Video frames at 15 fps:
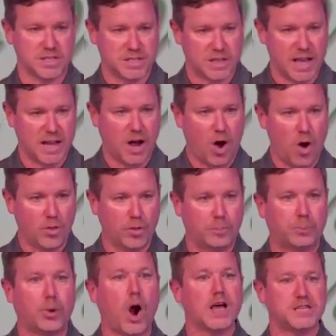they call the
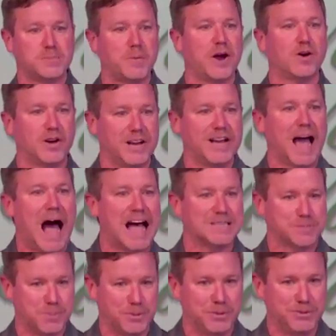prosperity
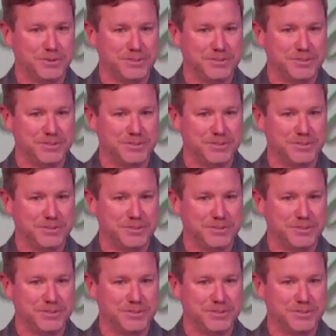gospel